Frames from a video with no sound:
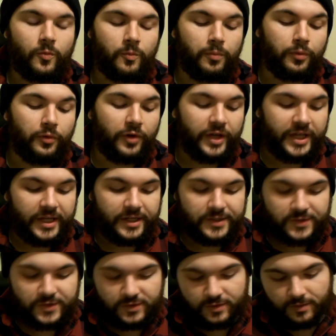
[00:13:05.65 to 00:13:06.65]

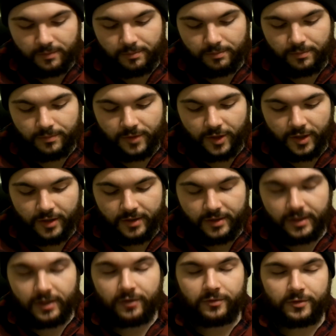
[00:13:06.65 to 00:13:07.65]
blanks,
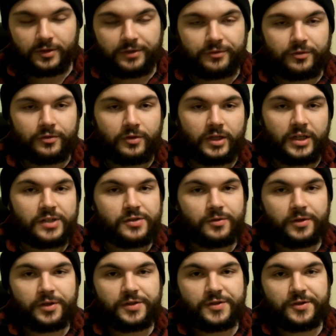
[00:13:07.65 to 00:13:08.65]
and I'll leave a link
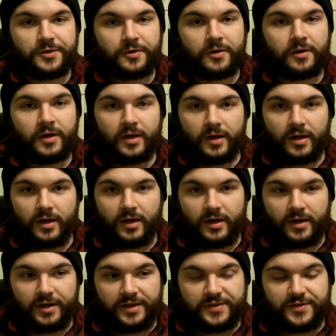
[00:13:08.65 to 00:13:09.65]
to it too.
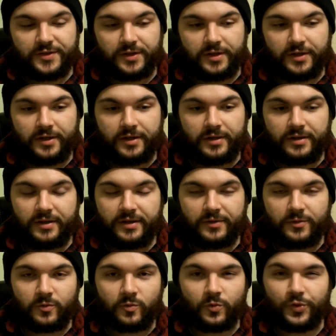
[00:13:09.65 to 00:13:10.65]
It's
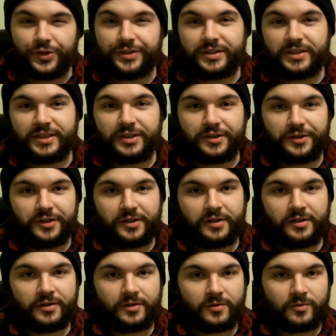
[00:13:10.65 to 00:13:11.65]
really good,
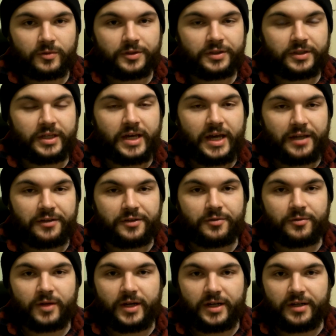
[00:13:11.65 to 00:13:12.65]
really highly
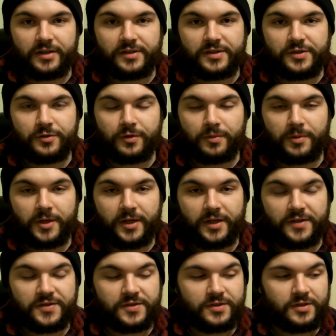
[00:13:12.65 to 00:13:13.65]
rated
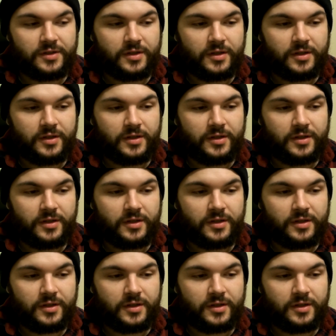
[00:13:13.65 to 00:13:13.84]
toothpaste,